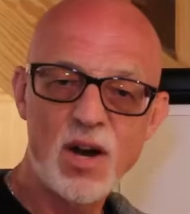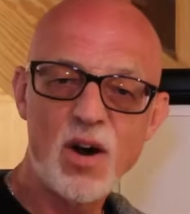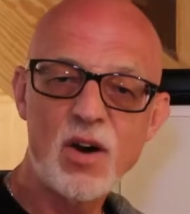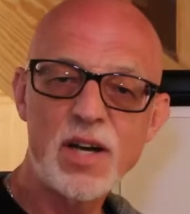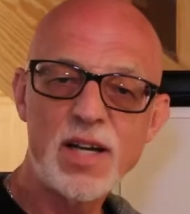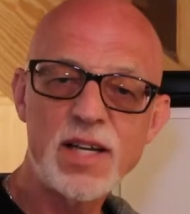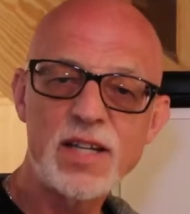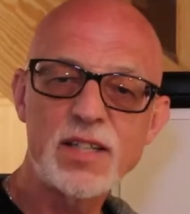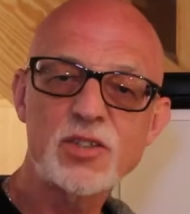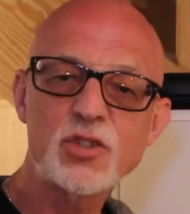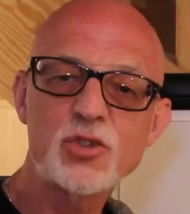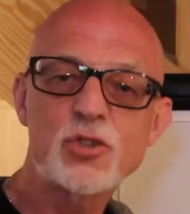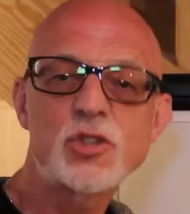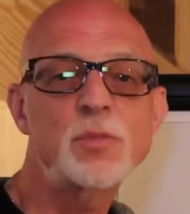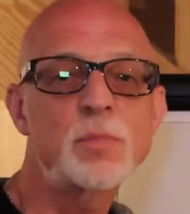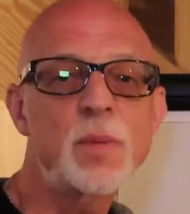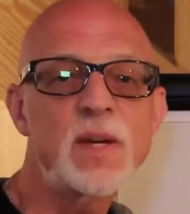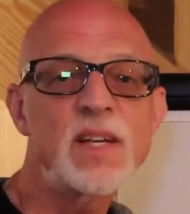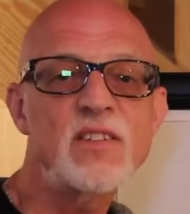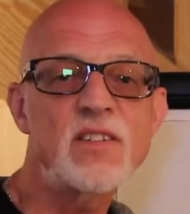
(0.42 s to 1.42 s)
Hi, it's
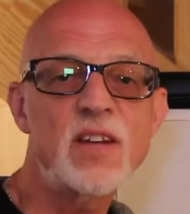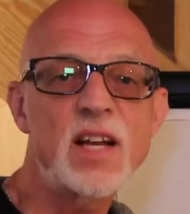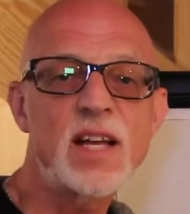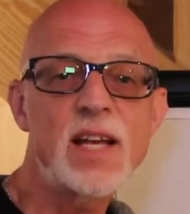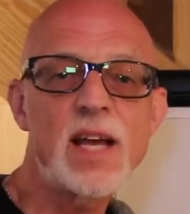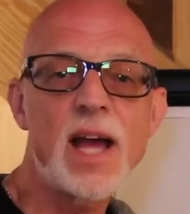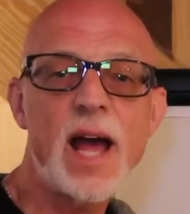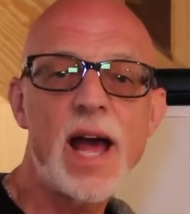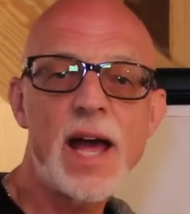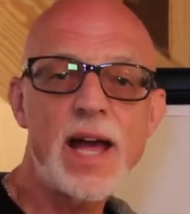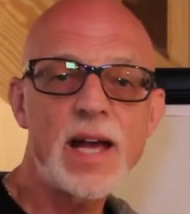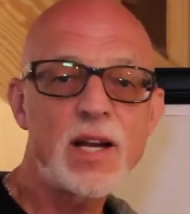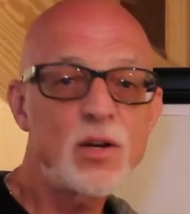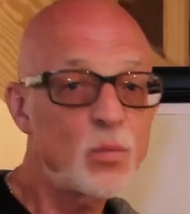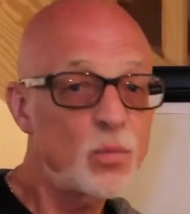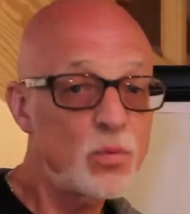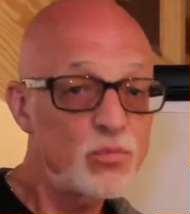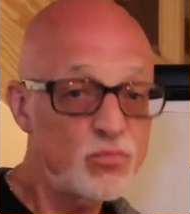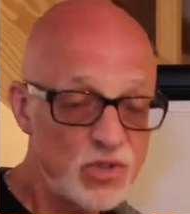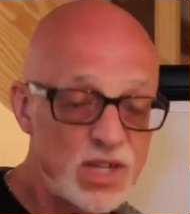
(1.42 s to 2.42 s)
Chris Beasley
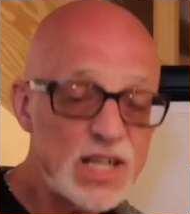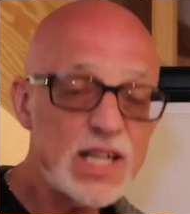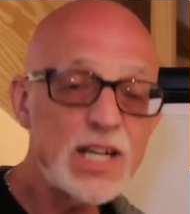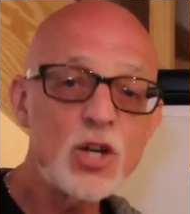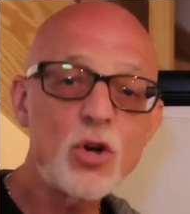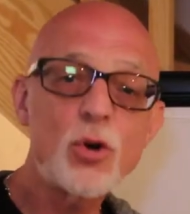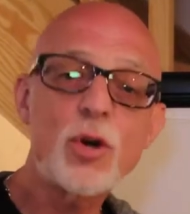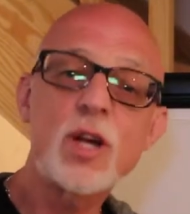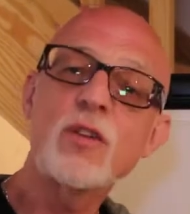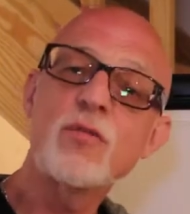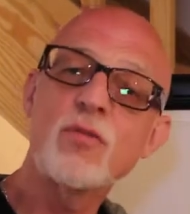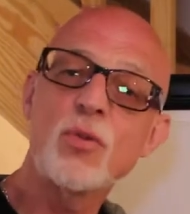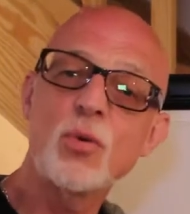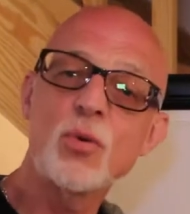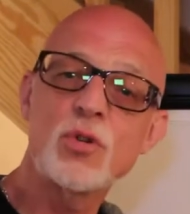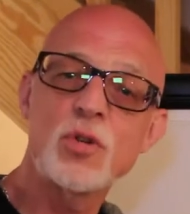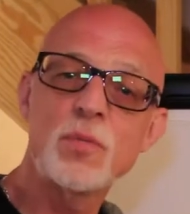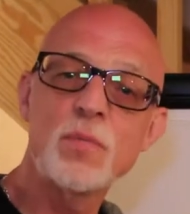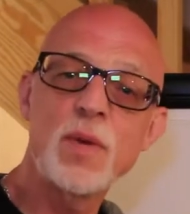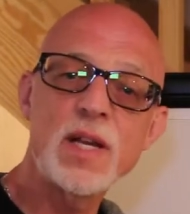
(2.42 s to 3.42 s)
and really looking
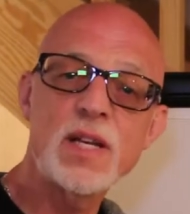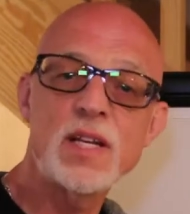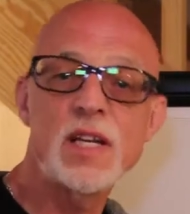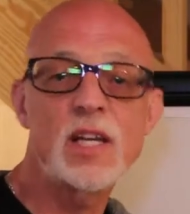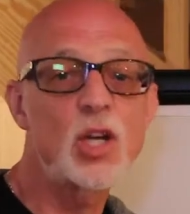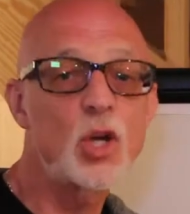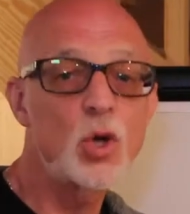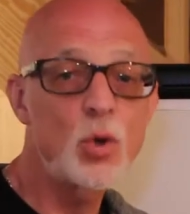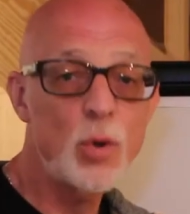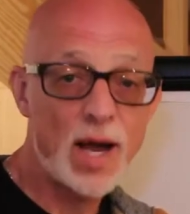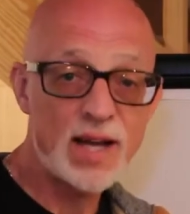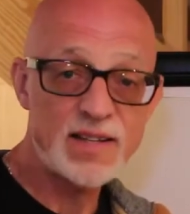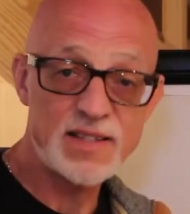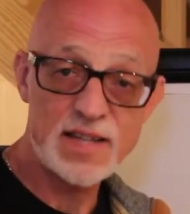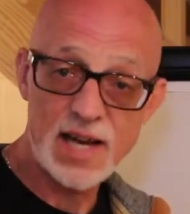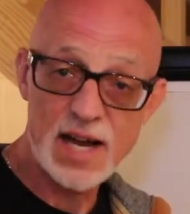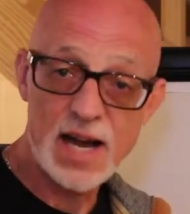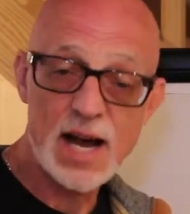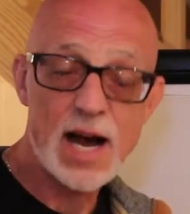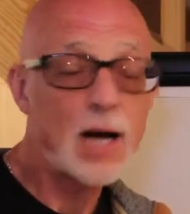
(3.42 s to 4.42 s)
forward to meeting you
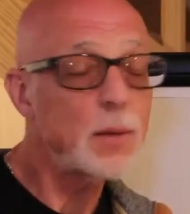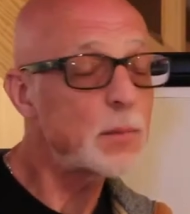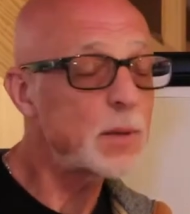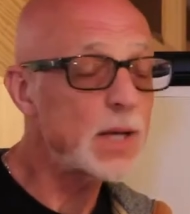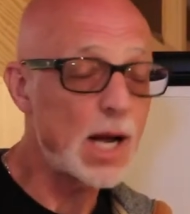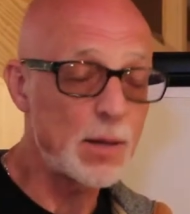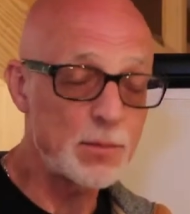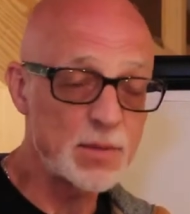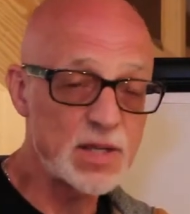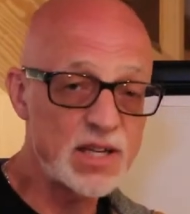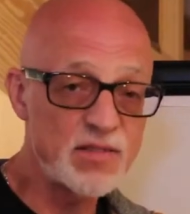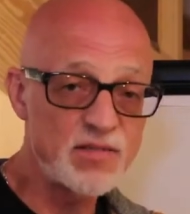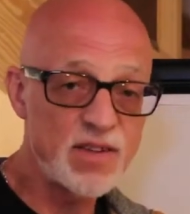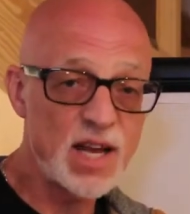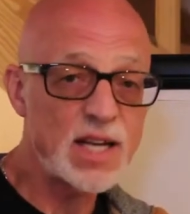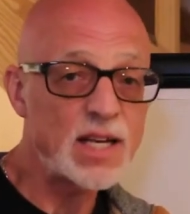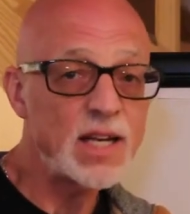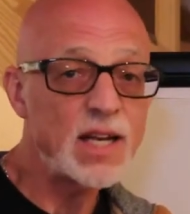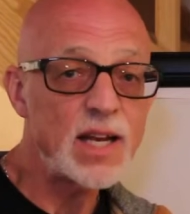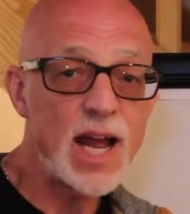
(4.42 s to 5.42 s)
at our upcoming
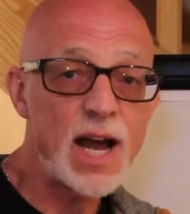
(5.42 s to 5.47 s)
event.